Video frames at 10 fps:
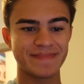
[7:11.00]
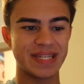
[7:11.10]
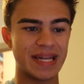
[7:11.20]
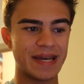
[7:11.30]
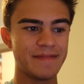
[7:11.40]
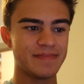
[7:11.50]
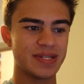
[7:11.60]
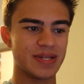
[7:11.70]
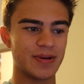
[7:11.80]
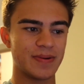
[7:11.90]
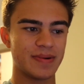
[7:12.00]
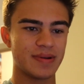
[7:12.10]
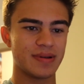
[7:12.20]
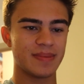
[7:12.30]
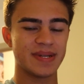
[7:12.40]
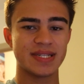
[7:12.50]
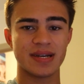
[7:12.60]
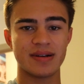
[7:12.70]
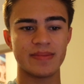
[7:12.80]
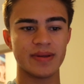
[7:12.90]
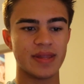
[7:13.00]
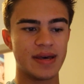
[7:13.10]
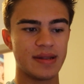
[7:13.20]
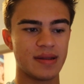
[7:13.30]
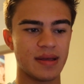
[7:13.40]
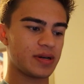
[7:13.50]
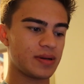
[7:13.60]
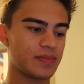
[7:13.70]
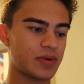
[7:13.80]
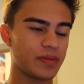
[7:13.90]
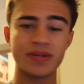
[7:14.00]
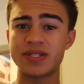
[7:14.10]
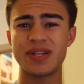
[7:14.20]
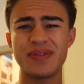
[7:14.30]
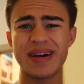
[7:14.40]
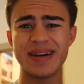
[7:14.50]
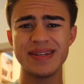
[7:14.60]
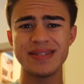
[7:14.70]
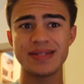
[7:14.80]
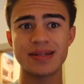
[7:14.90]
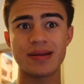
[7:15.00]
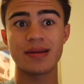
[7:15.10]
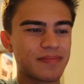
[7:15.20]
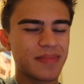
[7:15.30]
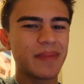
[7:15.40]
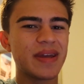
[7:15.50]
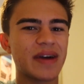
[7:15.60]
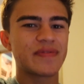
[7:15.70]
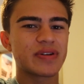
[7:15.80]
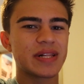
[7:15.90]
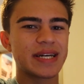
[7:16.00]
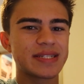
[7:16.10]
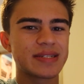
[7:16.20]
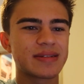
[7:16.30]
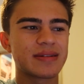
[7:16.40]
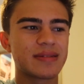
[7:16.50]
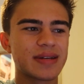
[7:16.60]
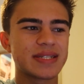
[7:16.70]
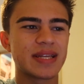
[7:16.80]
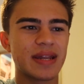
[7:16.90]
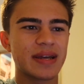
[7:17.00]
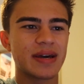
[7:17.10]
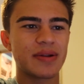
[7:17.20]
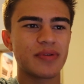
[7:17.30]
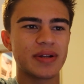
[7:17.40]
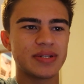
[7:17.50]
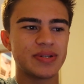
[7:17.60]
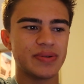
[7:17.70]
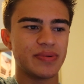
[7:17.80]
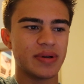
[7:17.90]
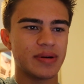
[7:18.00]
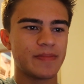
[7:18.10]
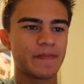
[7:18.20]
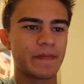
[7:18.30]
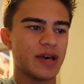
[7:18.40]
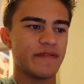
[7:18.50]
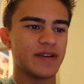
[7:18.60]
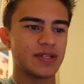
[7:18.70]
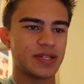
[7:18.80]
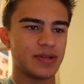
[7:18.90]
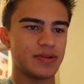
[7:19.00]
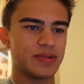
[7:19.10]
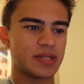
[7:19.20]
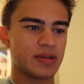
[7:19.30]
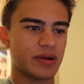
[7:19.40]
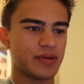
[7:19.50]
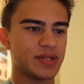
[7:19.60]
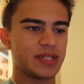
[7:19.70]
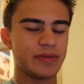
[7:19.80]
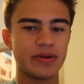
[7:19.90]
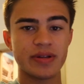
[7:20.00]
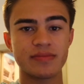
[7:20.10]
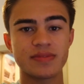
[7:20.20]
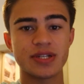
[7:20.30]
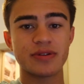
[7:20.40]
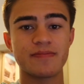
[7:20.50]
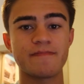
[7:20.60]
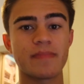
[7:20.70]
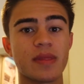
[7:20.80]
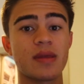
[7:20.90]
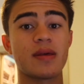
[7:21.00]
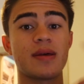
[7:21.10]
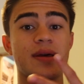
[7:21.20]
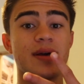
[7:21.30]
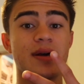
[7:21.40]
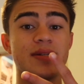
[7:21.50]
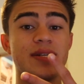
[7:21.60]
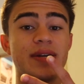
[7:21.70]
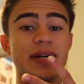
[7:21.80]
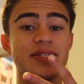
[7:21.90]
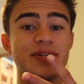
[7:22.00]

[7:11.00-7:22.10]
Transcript: today, so I'm excited about that. I'll probably see you guys maybe after class, because then I gotta run to uh, FSU's ROTC building, so see you guys